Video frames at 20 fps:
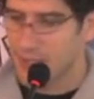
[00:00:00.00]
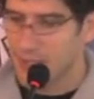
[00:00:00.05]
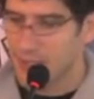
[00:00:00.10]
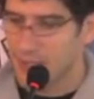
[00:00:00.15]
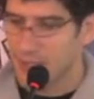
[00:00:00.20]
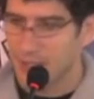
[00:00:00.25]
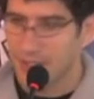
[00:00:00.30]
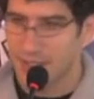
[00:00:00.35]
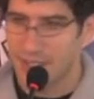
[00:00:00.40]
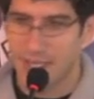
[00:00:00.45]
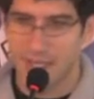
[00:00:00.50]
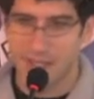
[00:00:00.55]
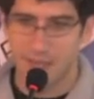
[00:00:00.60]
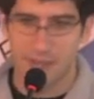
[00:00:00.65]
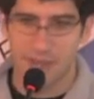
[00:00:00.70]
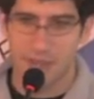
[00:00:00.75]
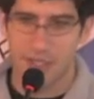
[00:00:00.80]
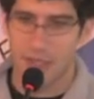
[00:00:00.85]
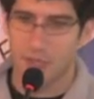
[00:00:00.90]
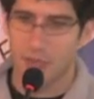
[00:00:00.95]

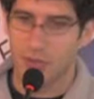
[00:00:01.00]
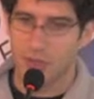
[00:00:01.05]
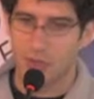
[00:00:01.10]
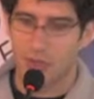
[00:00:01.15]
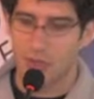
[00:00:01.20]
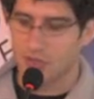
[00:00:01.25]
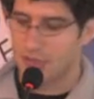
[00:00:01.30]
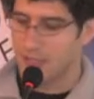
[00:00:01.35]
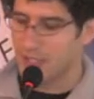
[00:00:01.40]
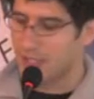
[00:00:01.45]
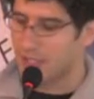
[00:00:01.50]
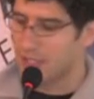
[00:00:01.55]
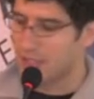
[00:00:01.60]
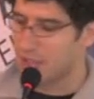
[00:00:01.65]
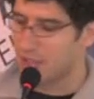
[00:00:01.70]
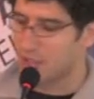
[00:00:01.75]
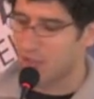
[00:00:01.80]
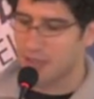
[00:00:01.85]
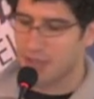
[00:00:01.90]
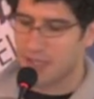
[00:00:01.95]
Again, with call
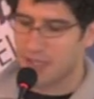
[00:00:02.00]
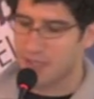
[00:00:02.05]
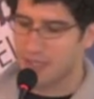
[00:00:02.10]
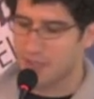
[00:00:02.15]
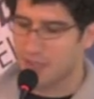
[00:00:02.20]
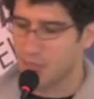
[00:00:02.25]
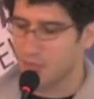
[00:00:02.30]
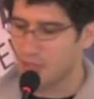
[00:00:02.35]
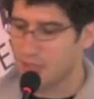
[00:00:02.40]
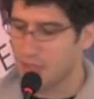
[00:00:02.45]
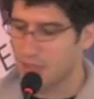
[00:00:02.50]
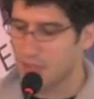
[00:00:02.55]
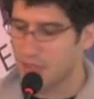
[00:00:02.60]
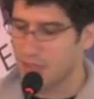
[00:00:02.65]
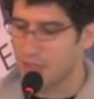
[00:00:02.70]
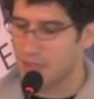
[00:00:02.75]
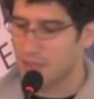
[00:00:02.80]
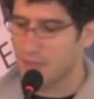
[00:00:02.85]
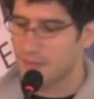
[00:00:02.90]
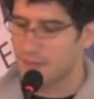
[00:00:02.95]
center, all kinds of really cool
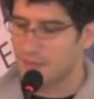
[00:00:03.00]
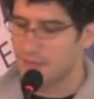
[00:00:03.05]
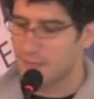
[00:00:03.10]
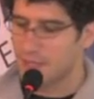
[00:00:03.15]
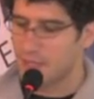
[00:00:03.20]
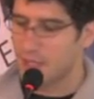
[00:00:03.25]
stuff.